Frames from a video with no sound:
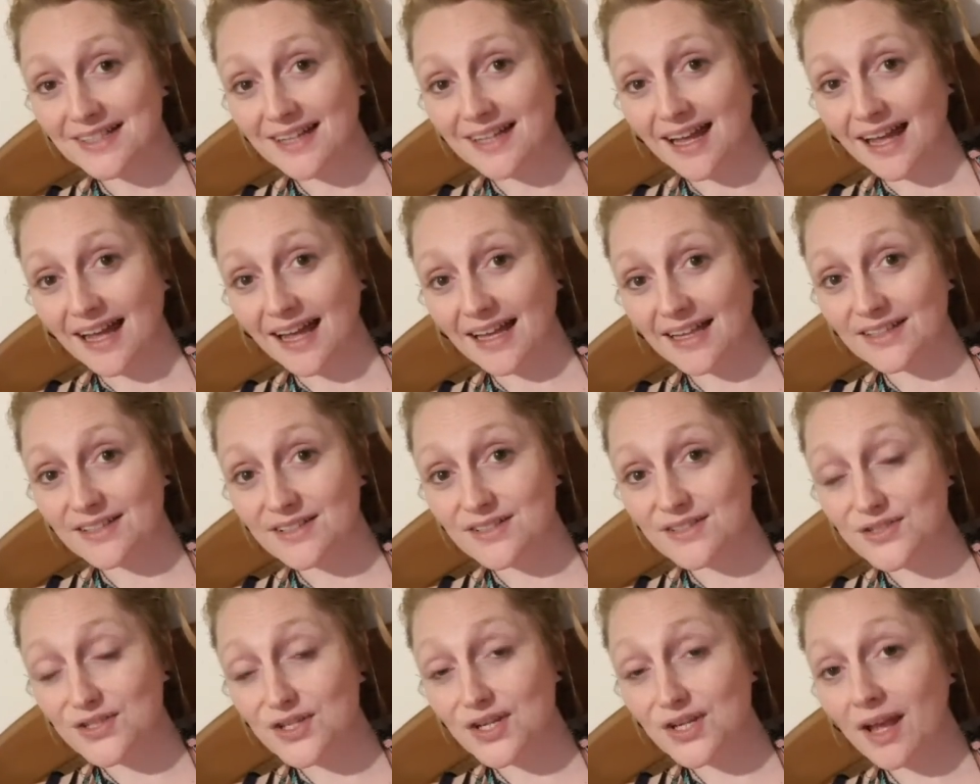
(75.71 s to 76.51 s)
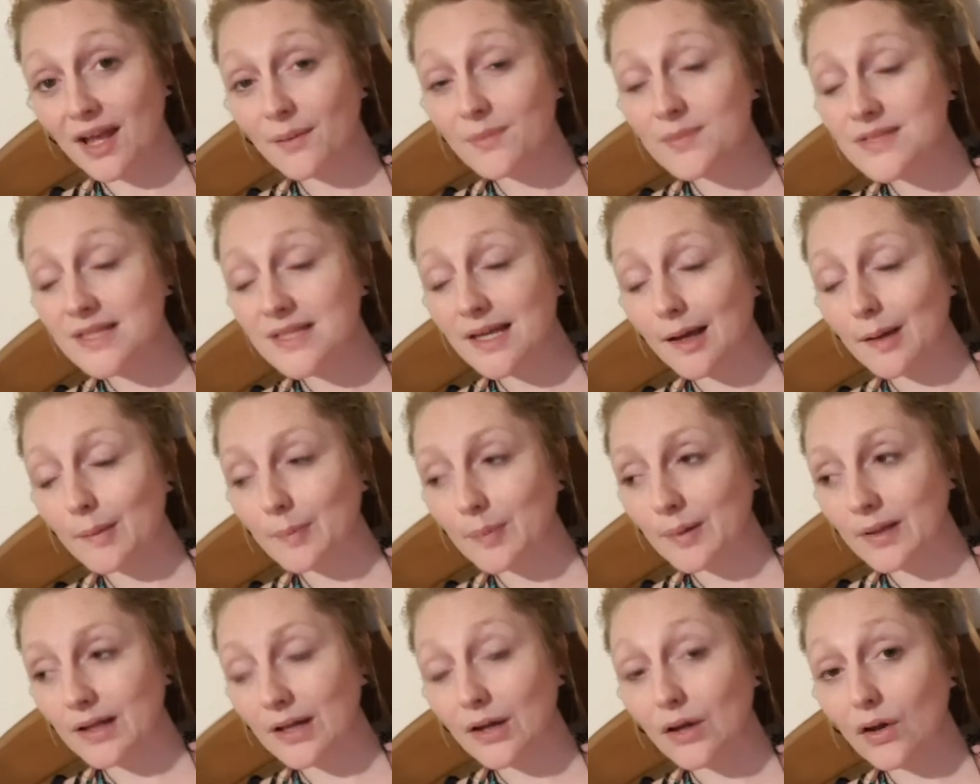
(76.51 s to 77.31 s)
and she comes up
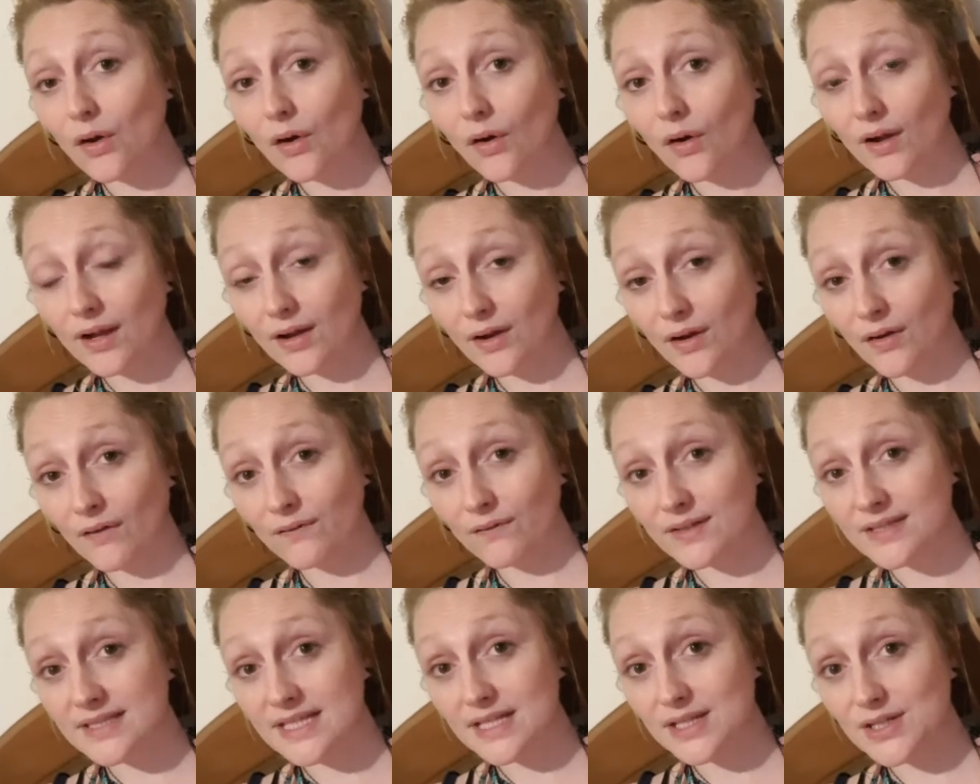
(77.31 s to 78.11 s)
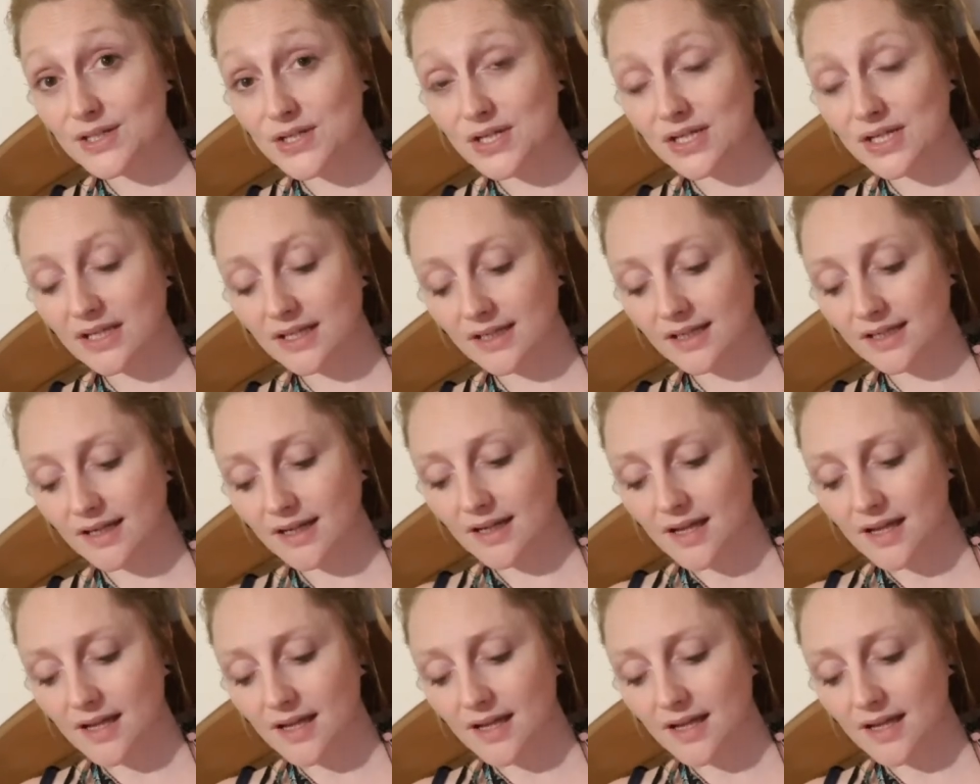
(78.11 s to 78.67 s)
a lot in conversation,